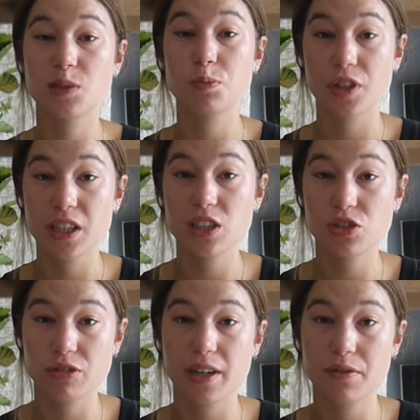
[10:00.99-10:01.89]
pretty
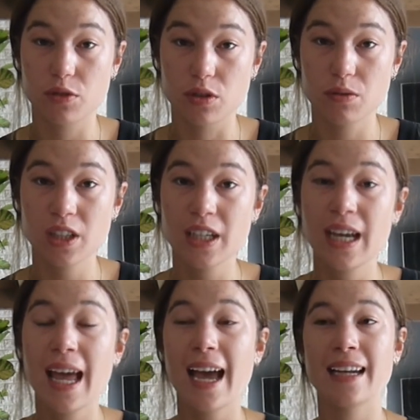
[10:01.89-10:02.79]
straightforward,
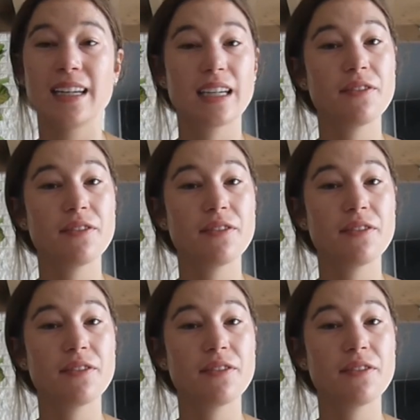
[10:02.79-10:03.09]
and it can